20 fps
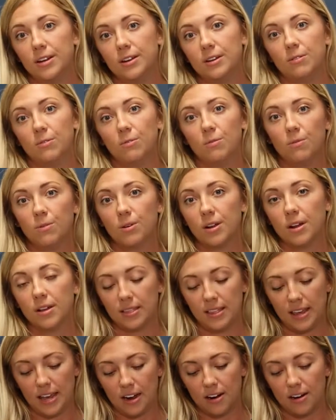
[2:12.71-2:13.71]
and
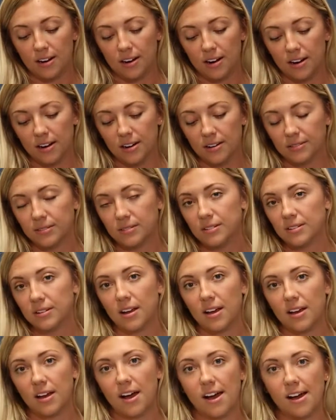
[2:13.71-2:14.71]
they are
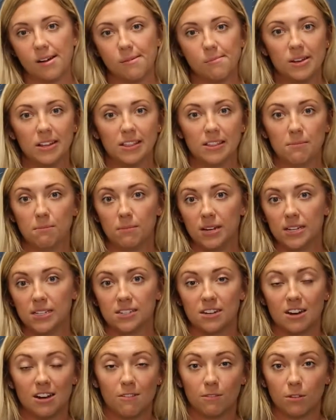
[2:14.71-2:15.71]
in the
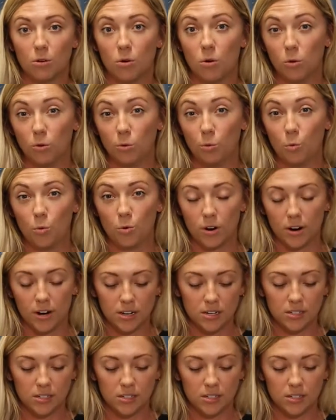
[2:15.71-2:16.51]
midst of the Cold War.